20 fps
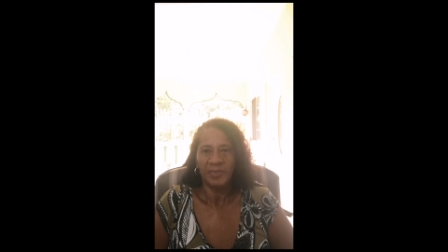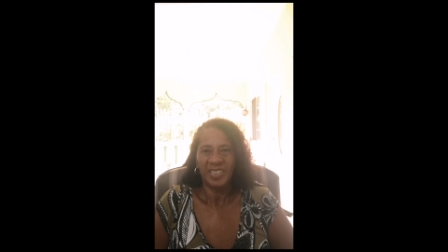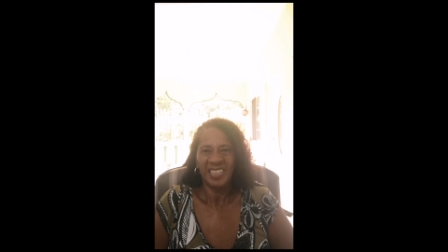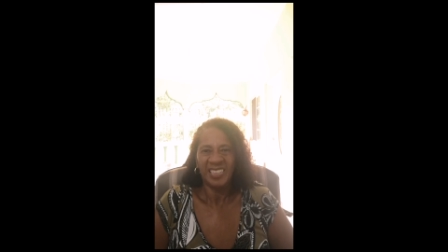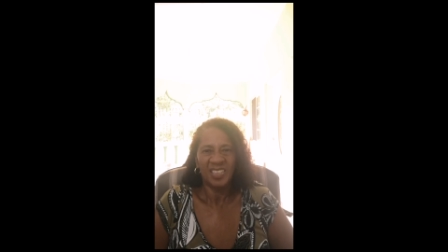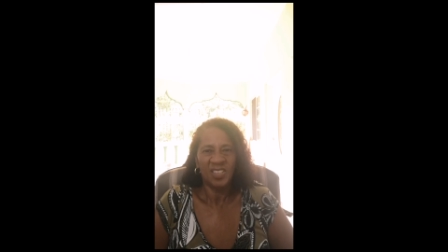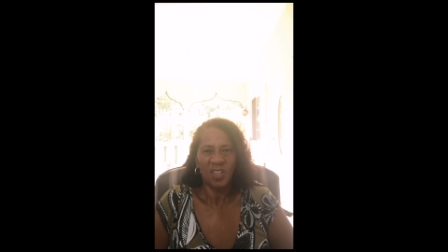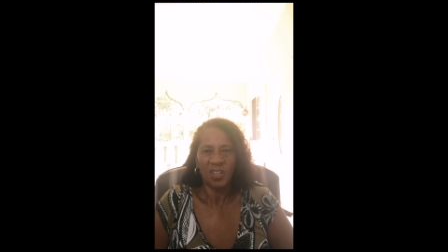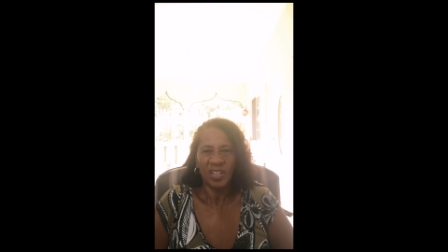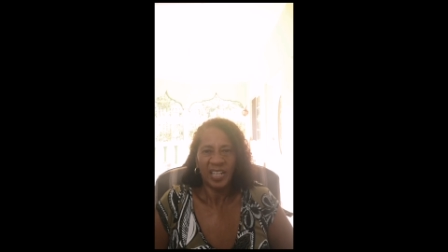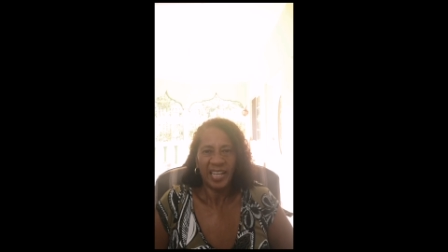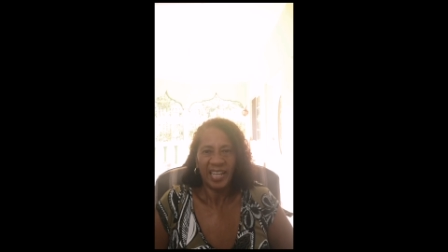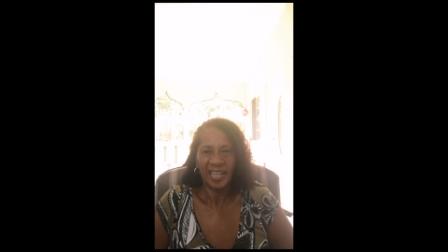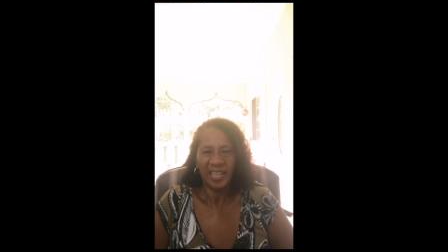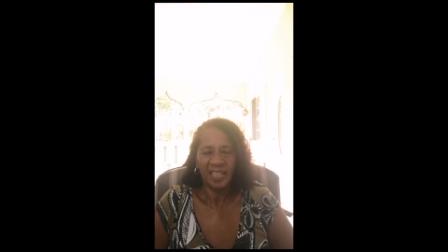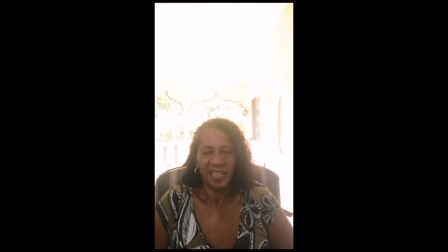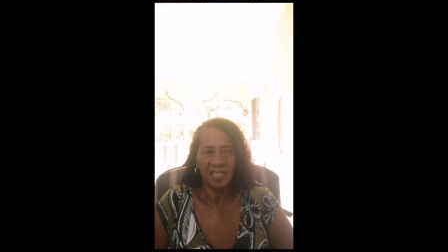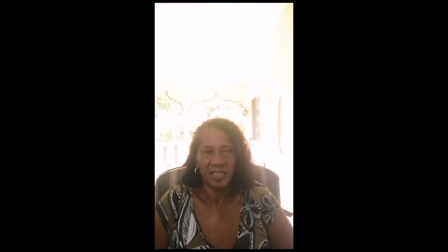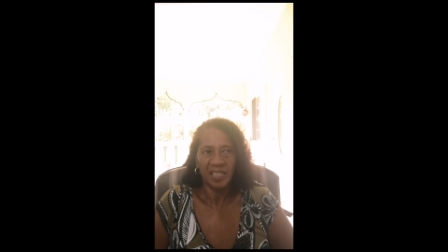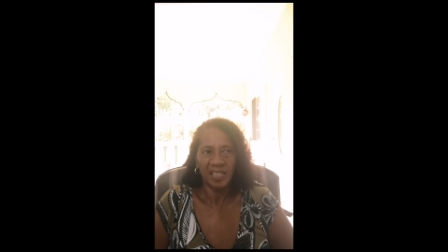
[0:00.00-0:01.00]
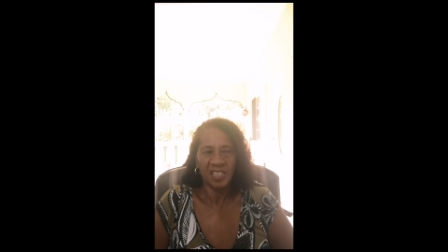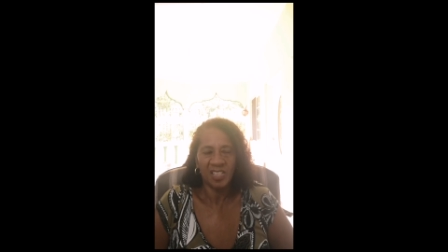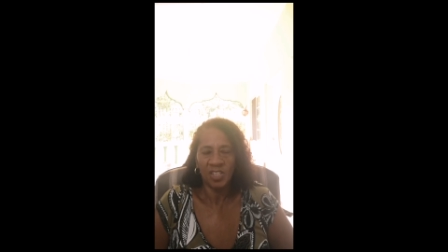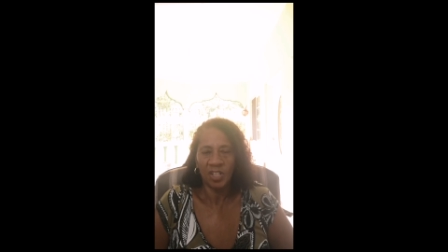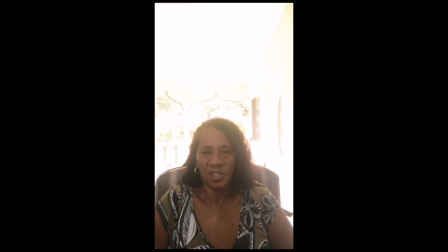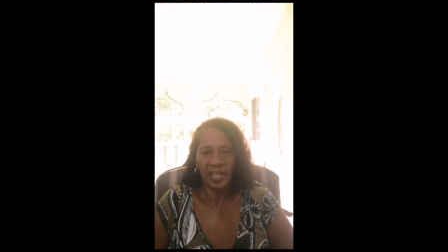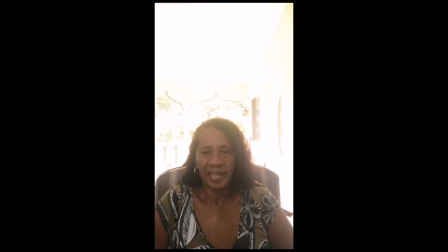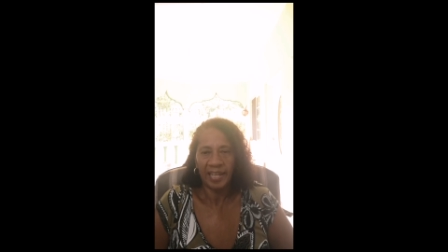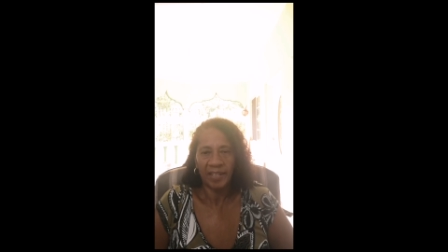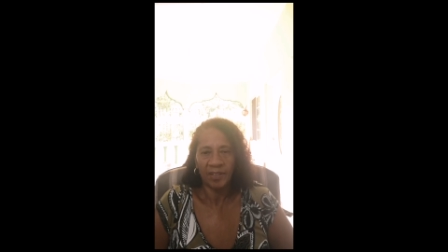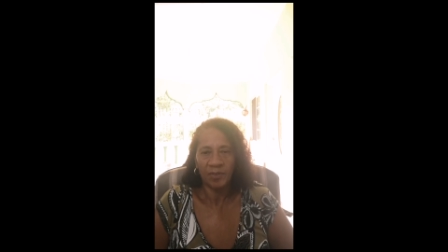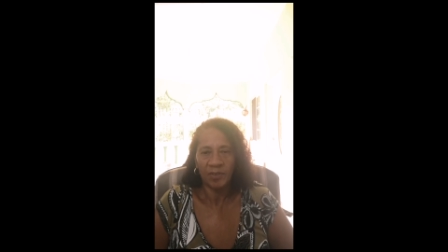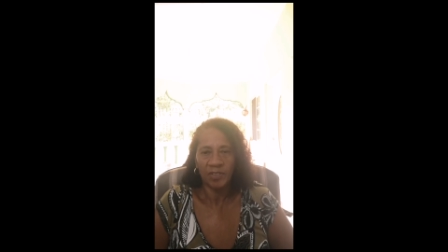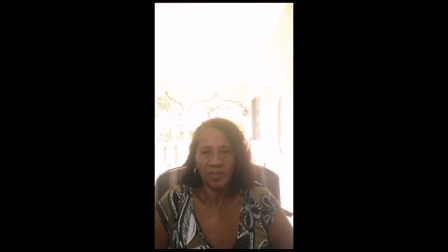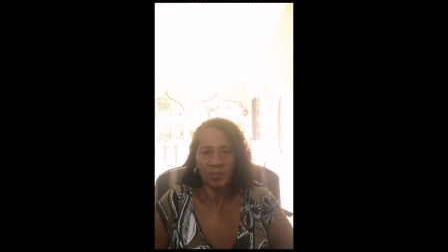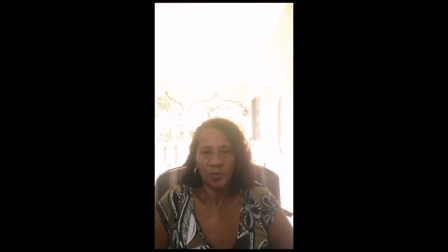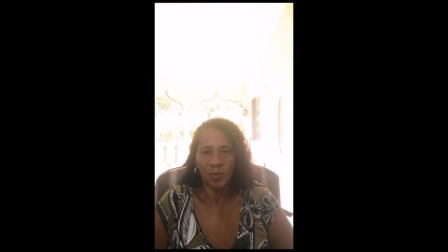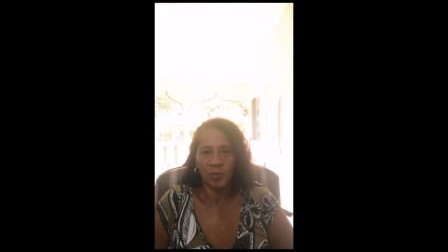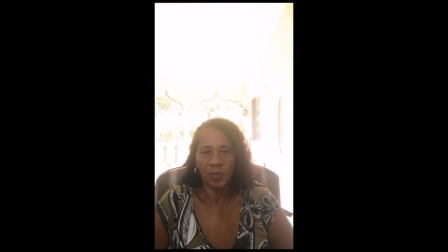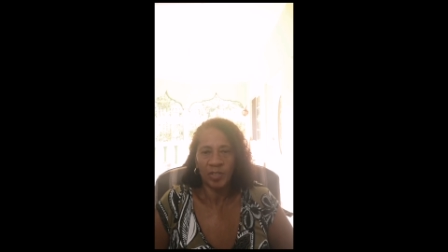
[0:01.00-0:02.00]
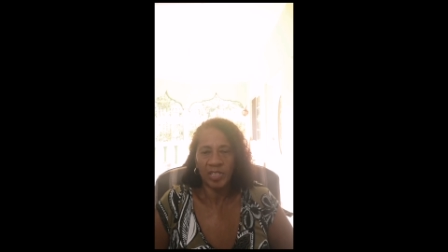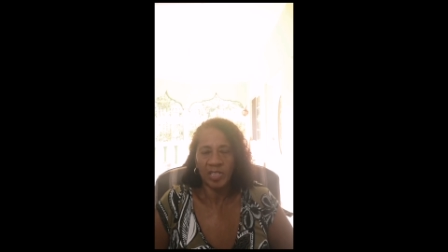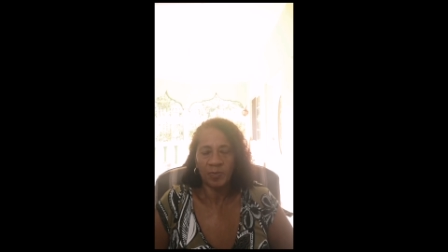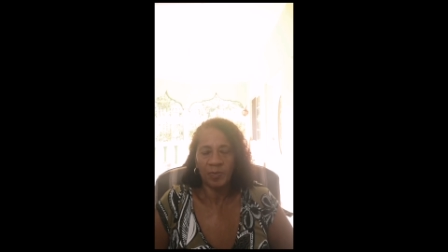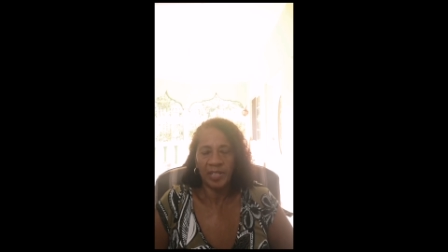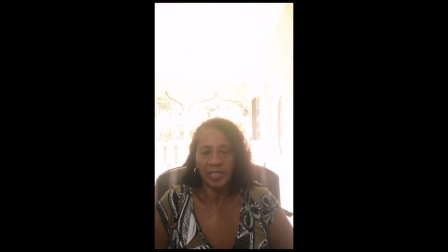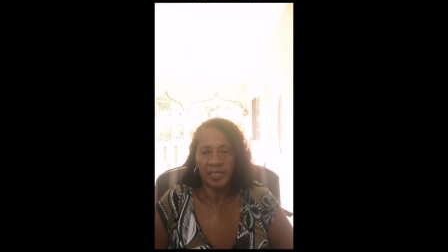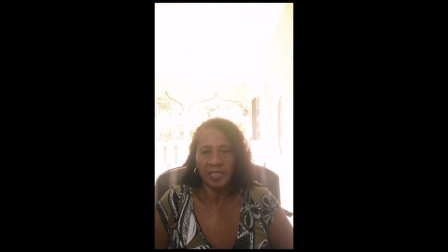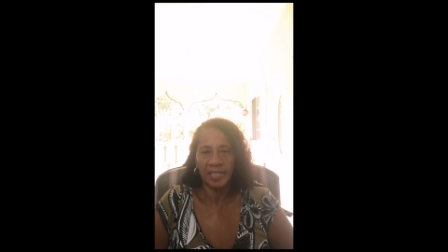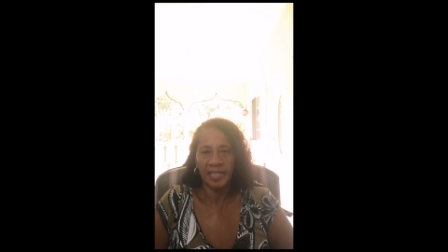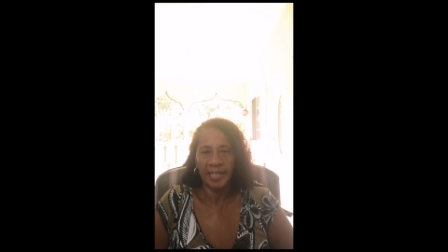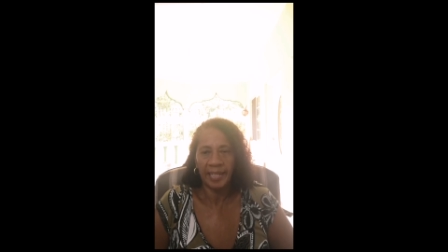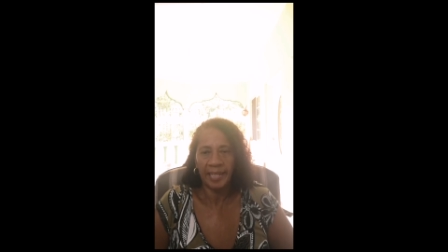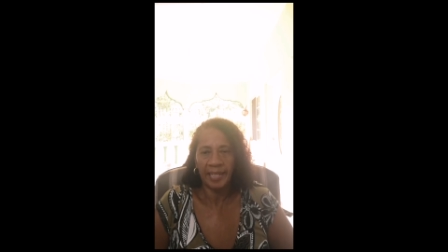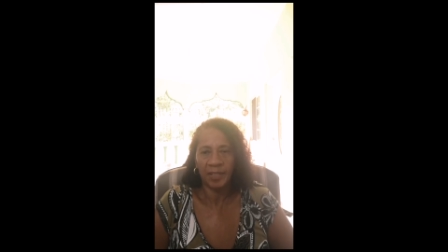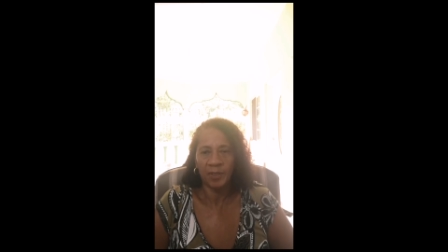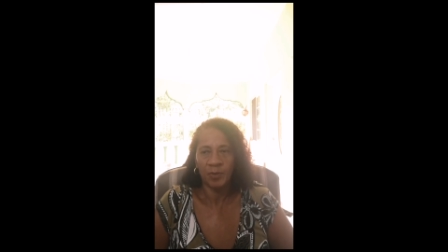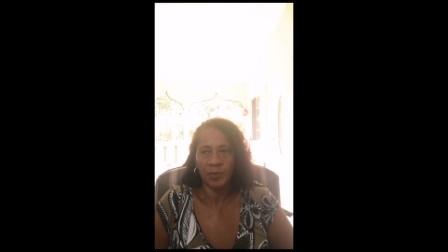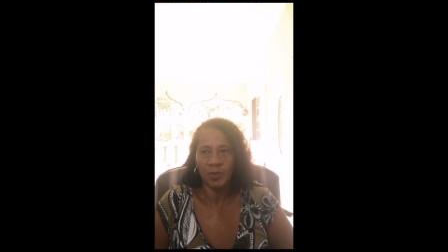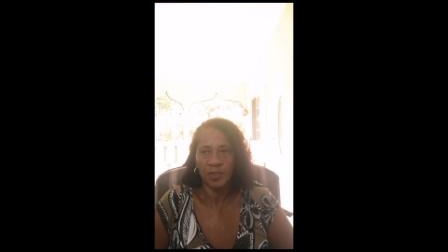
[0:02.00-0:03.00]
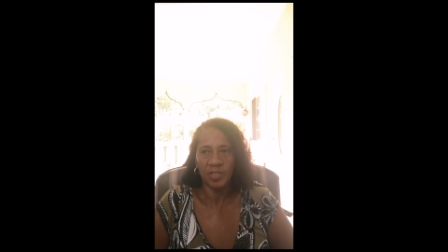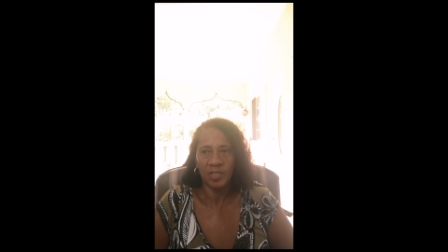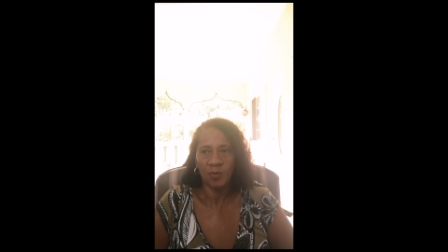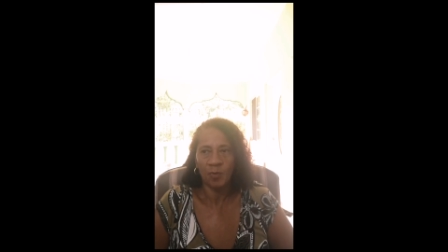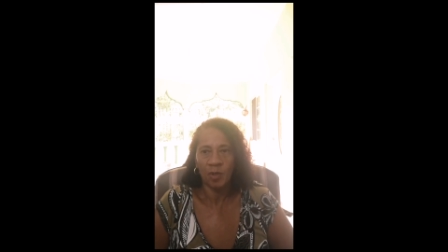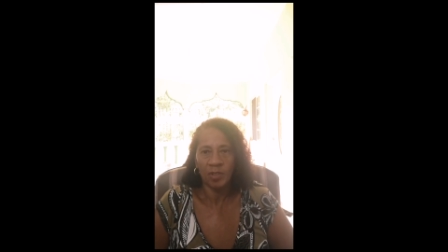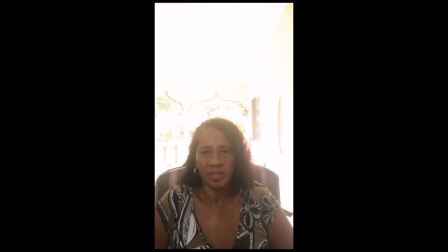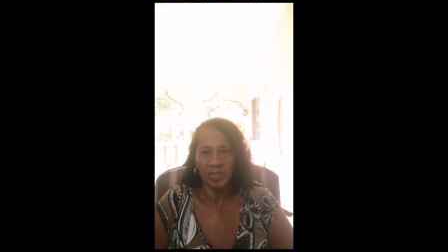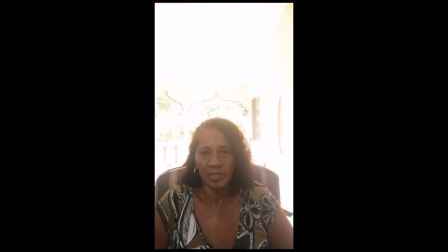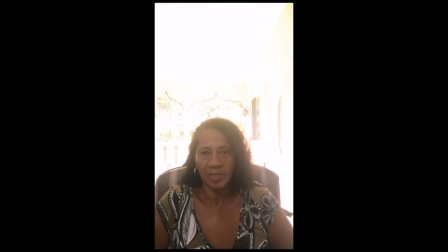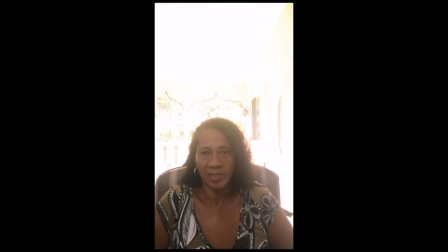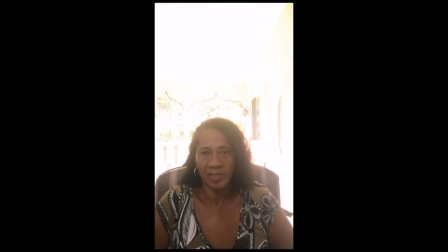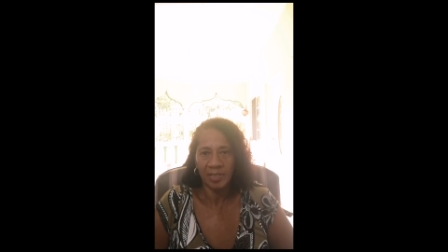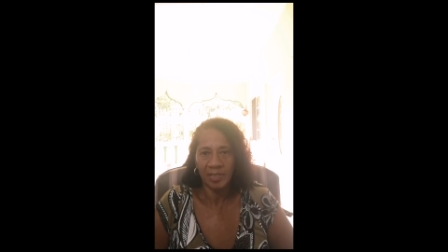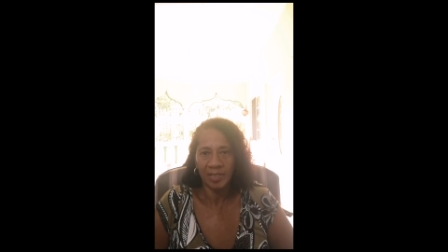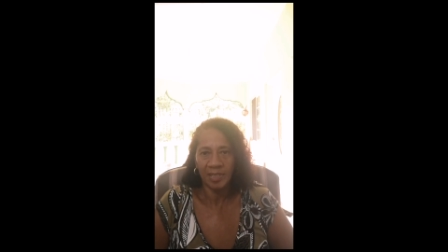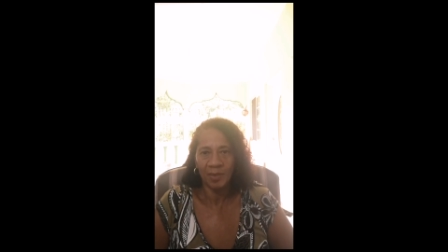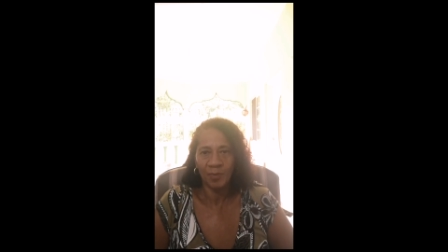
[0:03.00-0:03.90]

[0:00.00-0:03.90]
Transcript: it's not a house. We were expecting a house. It wasn't.